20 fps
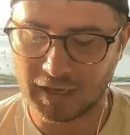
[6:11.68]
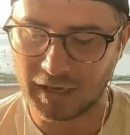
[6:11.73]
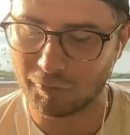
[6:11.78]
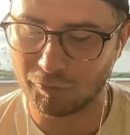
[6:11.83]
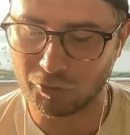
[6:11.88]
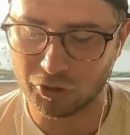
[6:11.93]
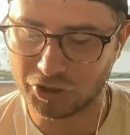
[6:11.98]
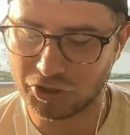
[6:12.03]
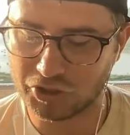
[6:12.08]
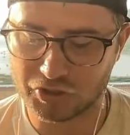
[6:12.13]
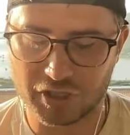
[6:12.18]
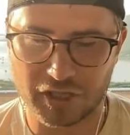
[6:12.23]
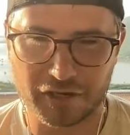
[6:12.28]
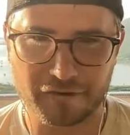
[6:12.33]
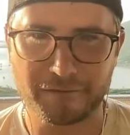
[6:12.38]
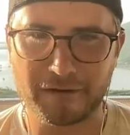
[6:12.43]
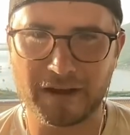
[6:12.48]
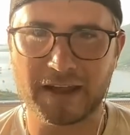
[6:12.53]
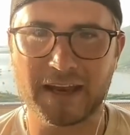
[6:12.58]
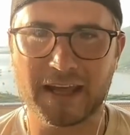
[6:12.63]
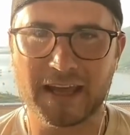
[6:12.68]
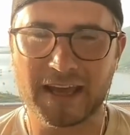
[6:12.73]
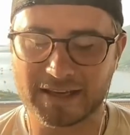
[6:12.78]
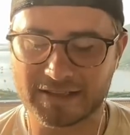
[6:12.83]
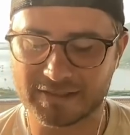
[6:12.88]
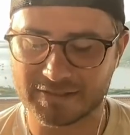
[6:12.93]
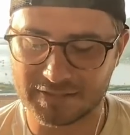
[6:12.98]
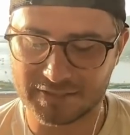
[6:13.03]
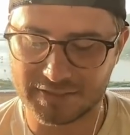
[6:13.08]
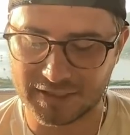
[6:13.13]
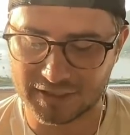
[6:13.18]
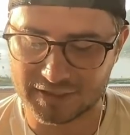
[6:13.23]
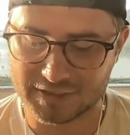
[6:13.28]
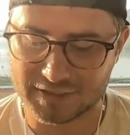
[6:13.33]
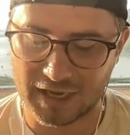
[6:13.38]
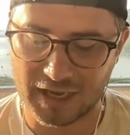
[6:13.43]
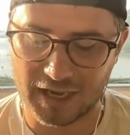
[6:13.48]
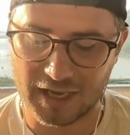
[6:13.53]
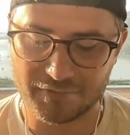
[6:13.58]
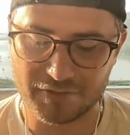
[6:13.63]
I really just got to find hexes next
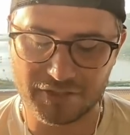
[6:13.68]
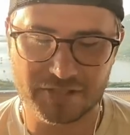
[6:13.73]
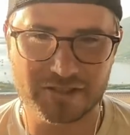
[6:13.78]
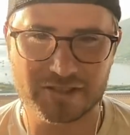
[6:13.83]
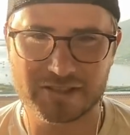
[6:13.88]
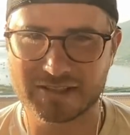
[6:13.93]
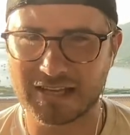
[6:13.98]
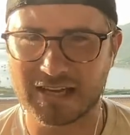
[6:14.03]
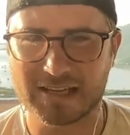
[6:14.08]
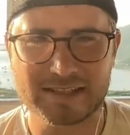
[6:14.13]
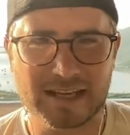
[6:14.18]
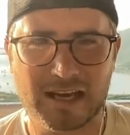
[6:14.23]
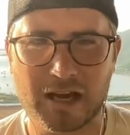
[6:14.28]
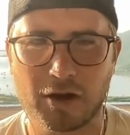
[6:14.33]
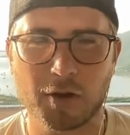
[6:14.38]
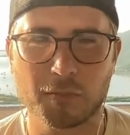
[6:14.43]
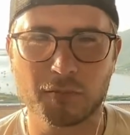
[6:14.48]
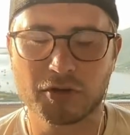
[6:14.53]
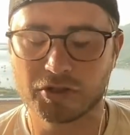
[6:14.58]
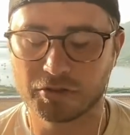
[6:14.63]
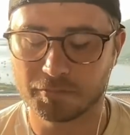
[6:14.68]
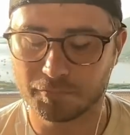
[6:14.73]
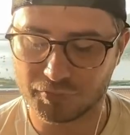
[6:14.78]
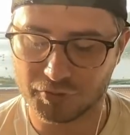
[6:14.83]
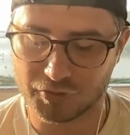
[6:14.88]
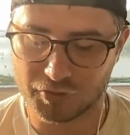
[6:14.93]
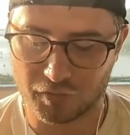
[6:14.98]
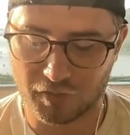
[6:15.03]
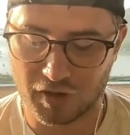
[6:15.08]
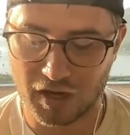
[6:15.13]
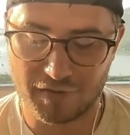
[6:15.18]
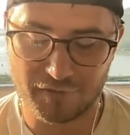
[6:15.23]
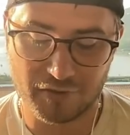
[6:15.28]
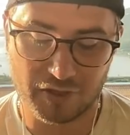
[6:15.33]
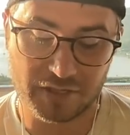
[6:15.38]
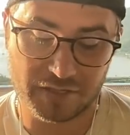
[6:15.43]
to Ivies because that's how I'm going to survive.